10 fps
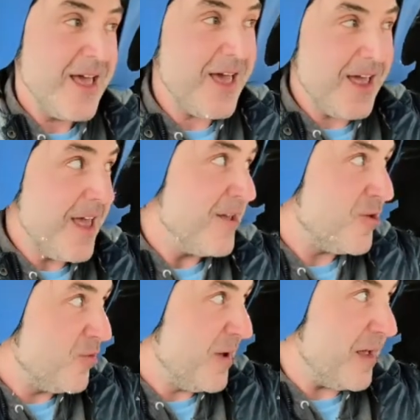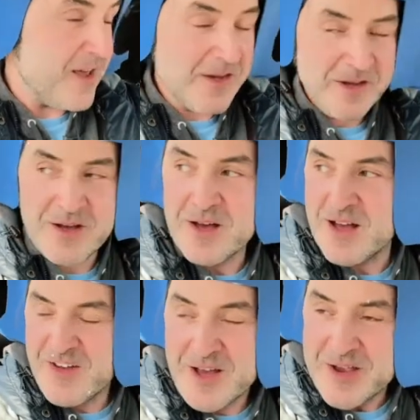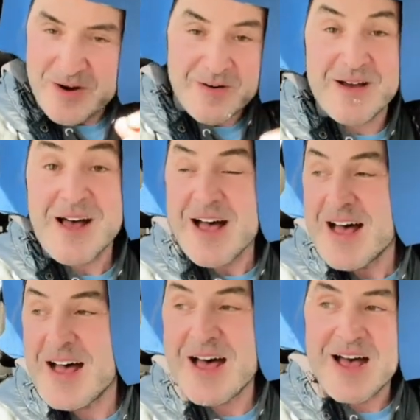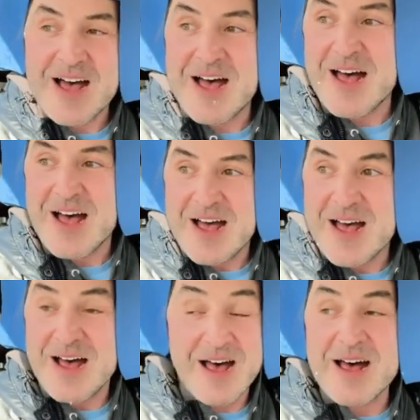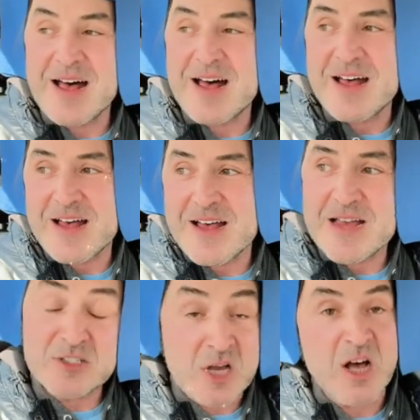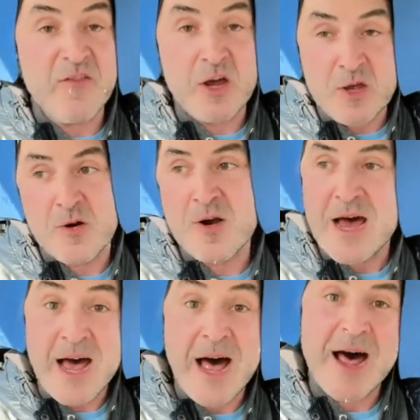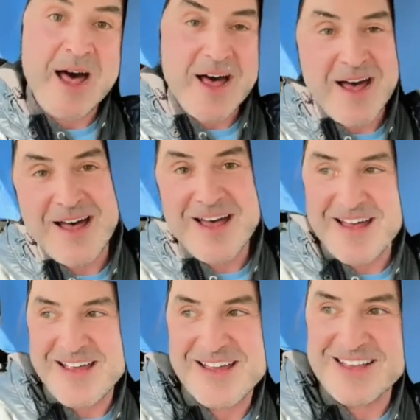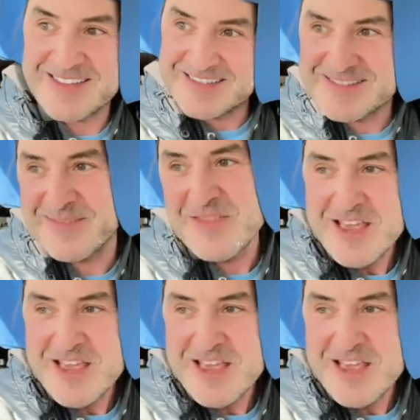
Hey, you better cover your eyes. Cover your eyes.